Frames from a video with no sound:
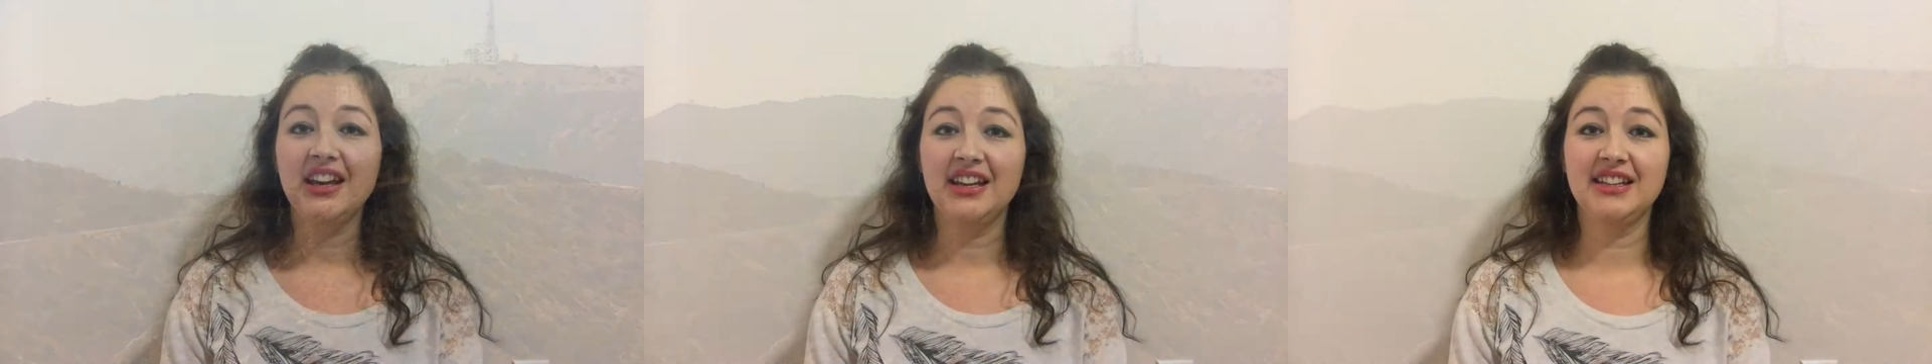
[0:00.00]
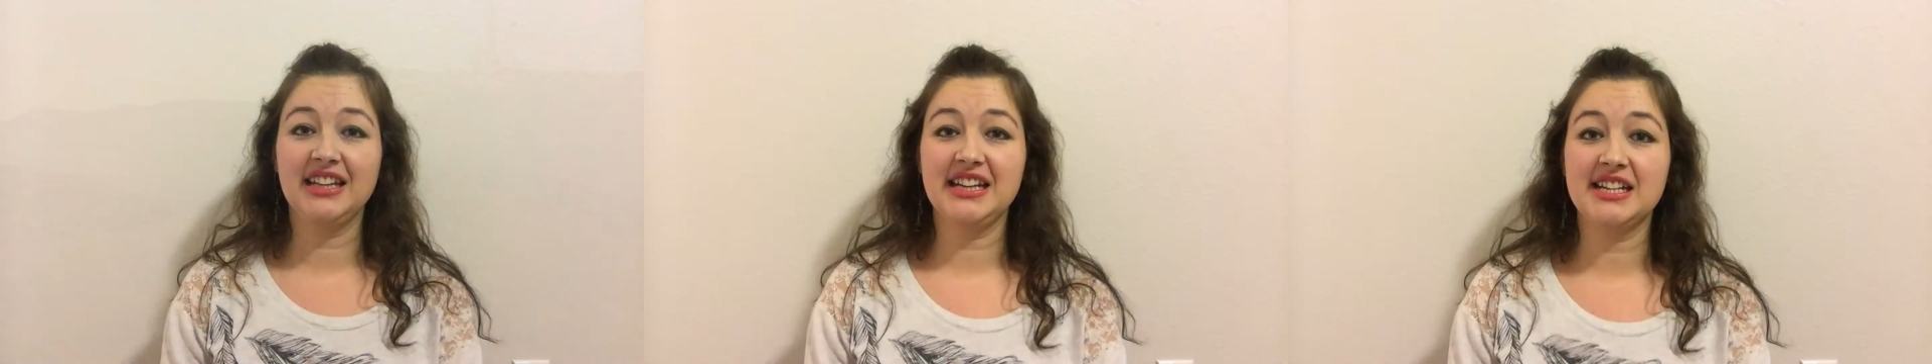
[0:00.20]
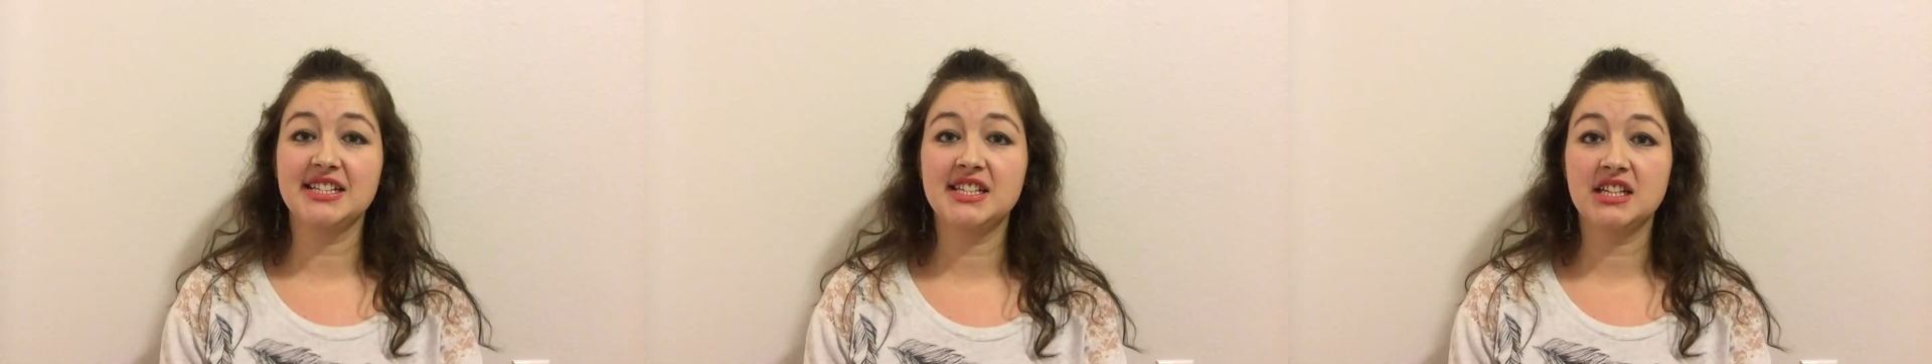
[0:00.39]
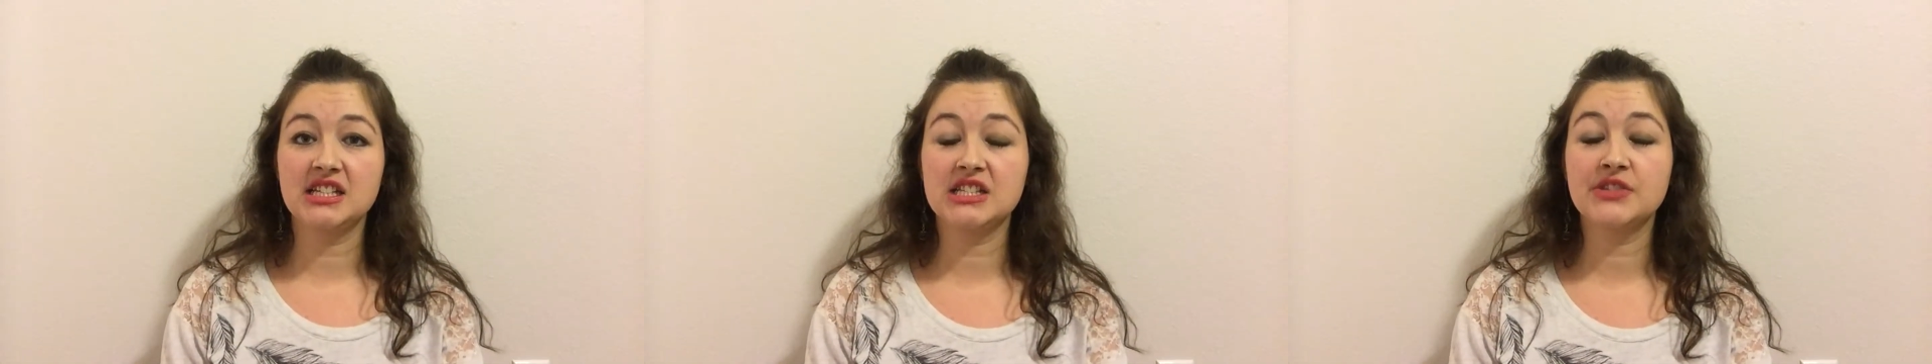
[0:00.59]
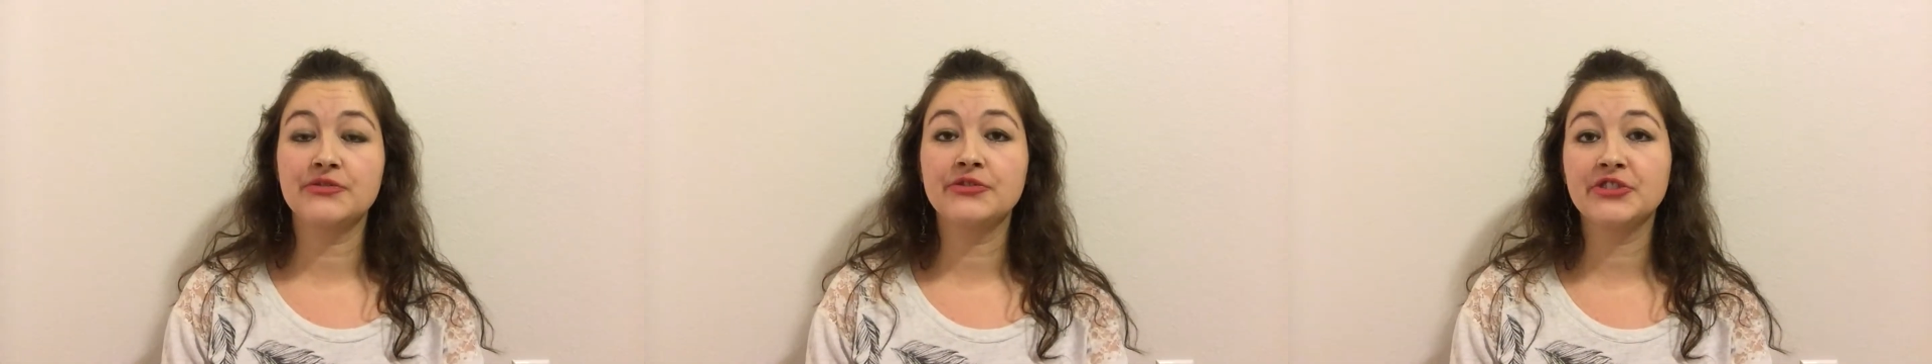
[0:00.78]
And like I said,
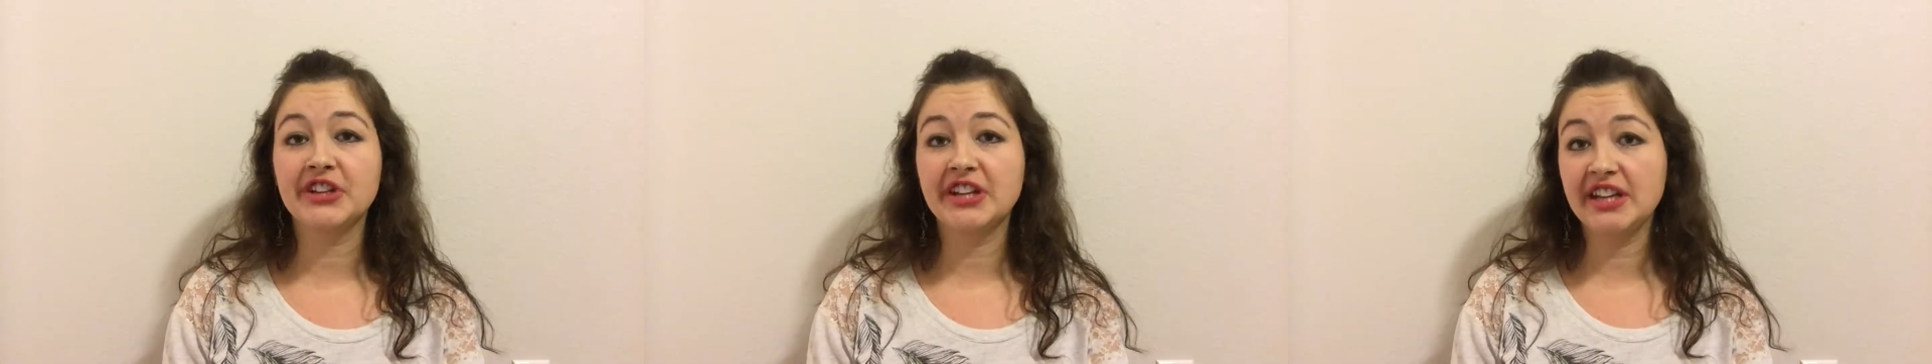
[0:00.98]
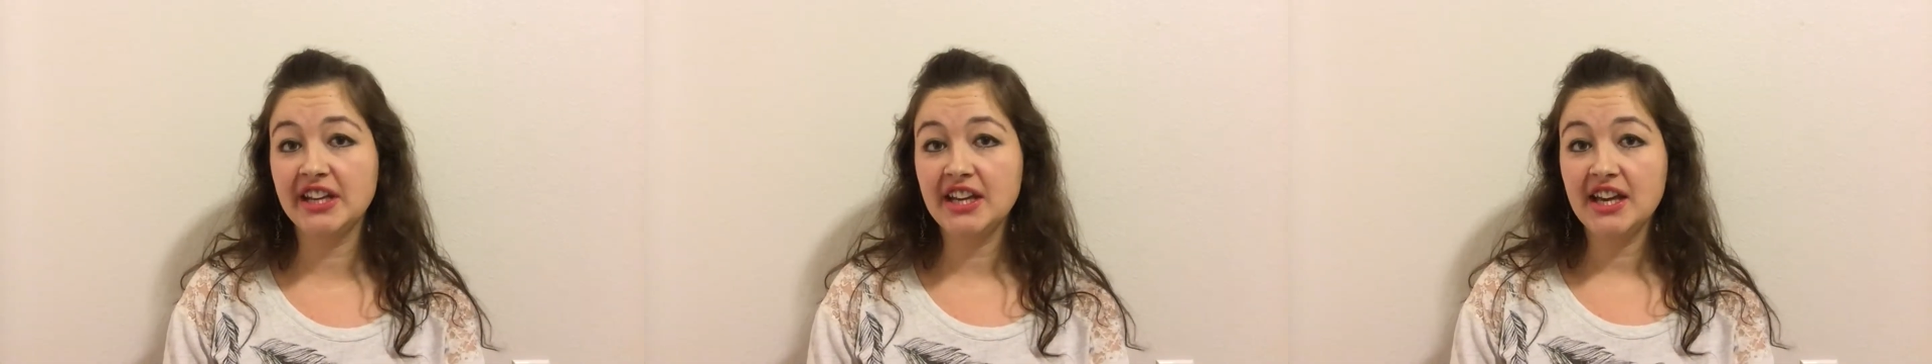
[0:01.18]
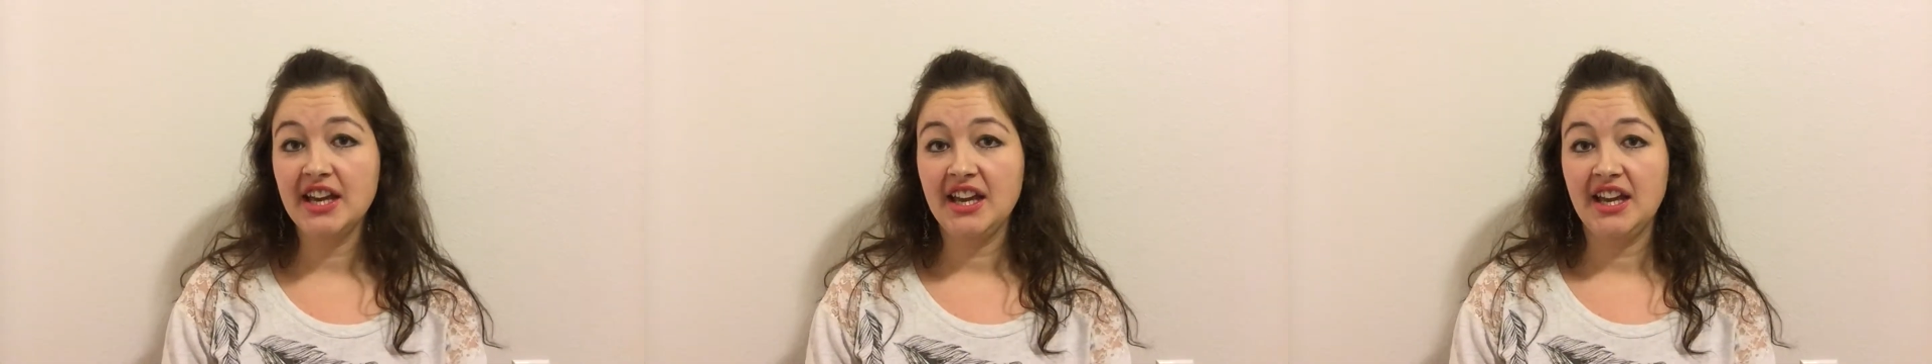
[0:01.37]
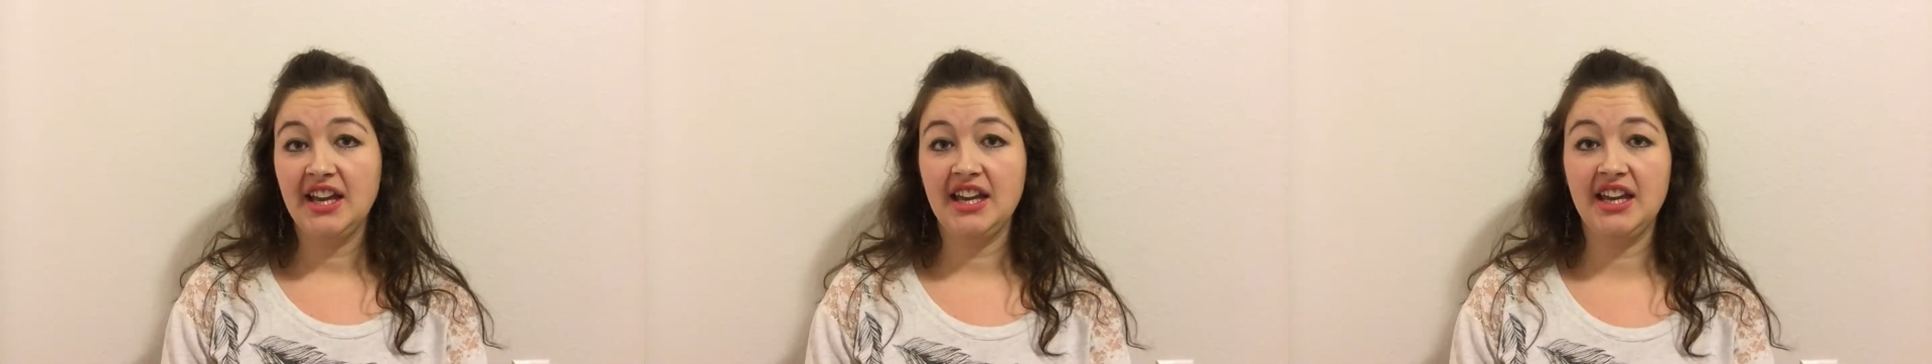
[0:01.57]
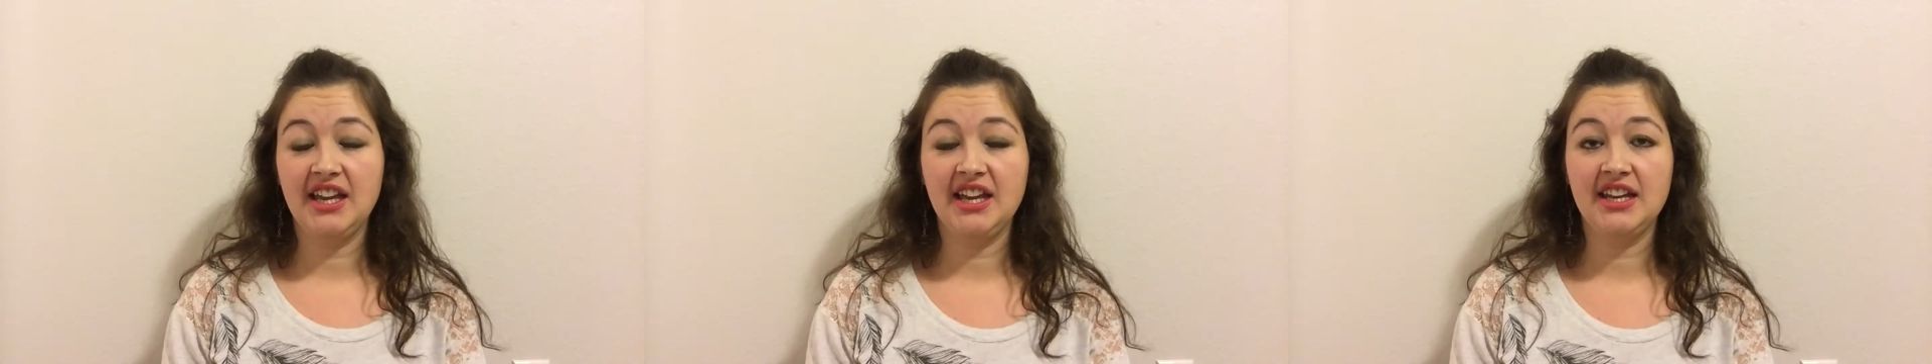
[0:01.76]
it's free
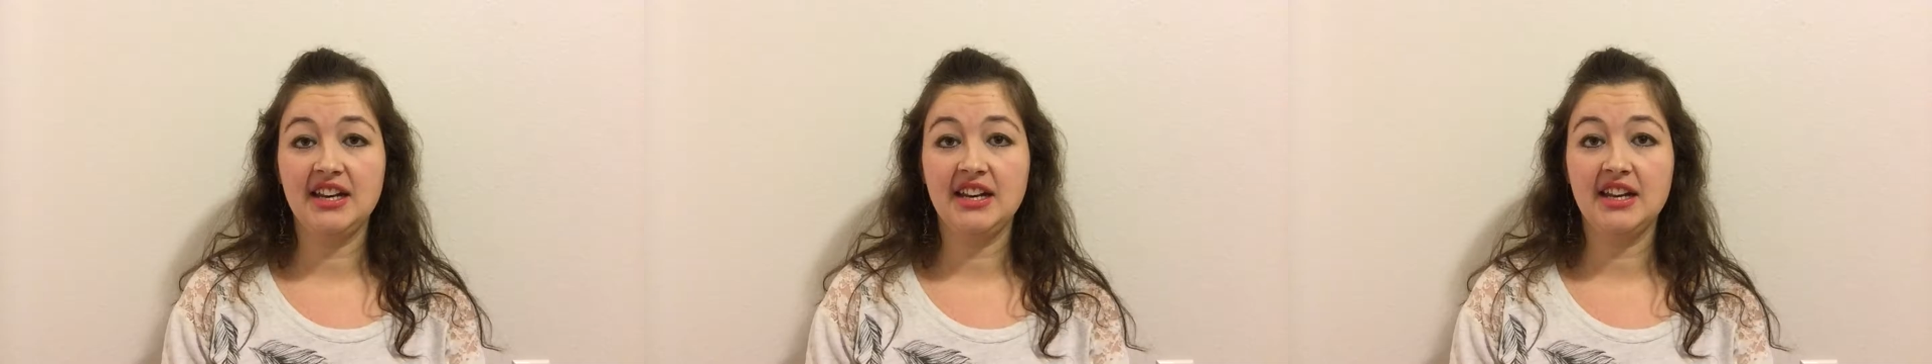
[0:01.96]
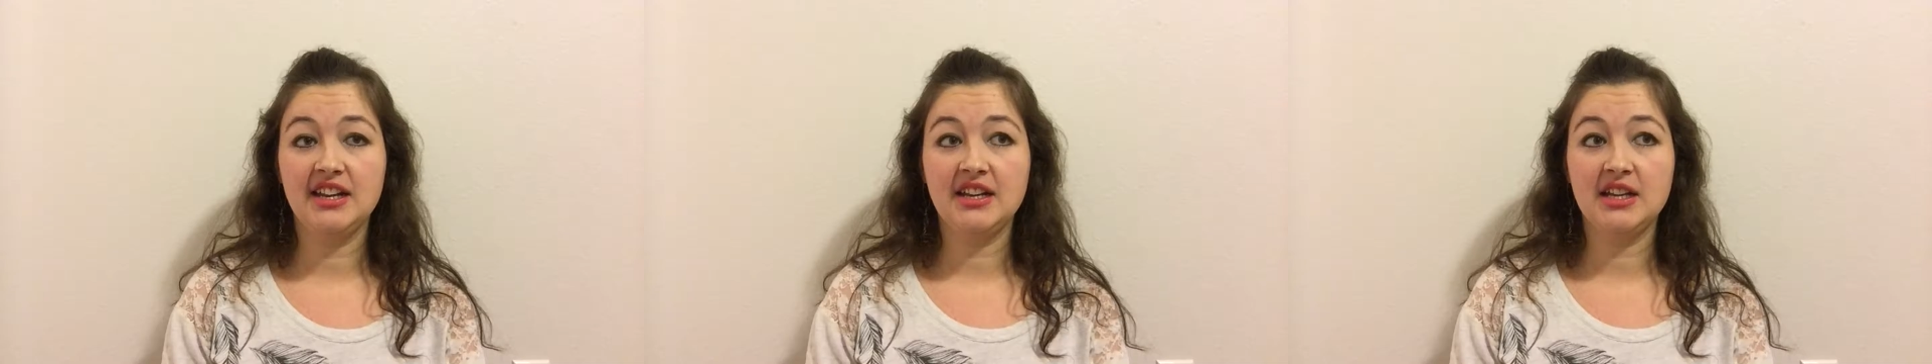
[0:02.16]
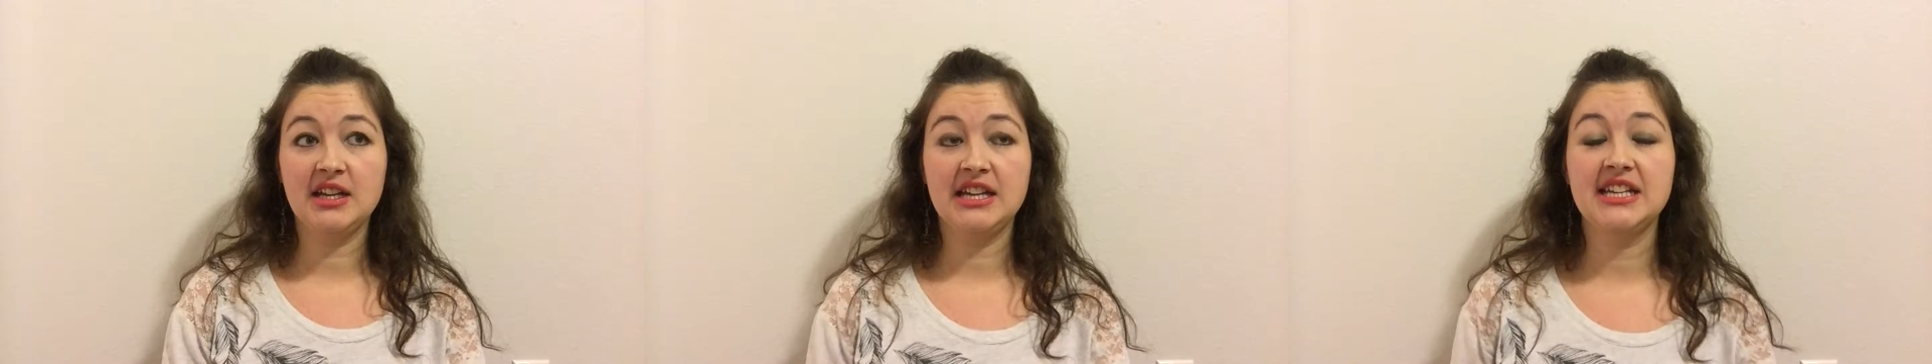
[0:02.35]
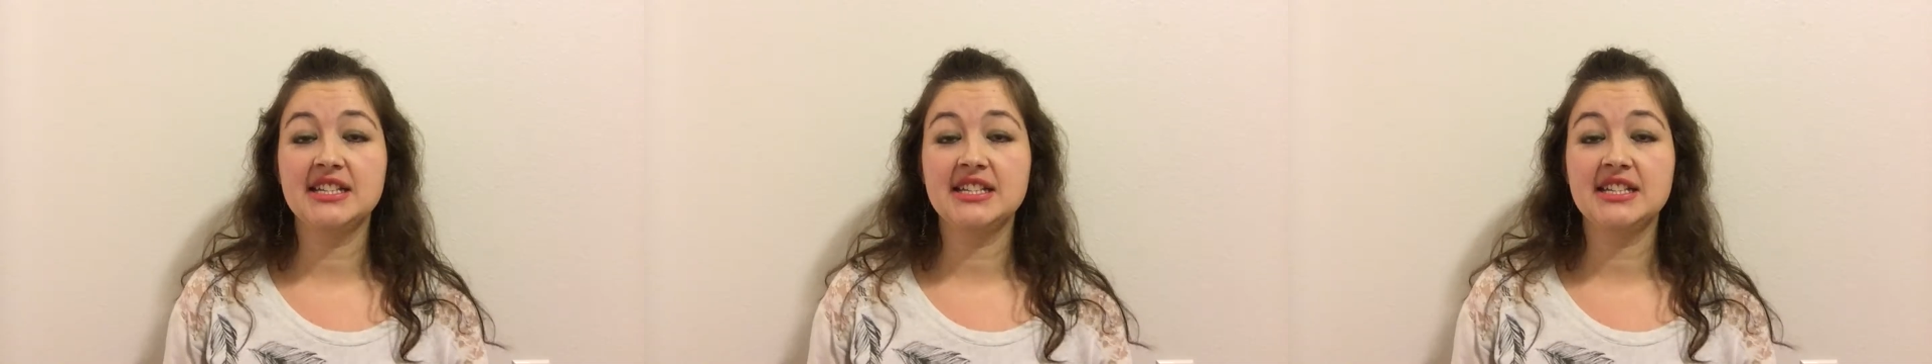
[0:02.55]
and uh,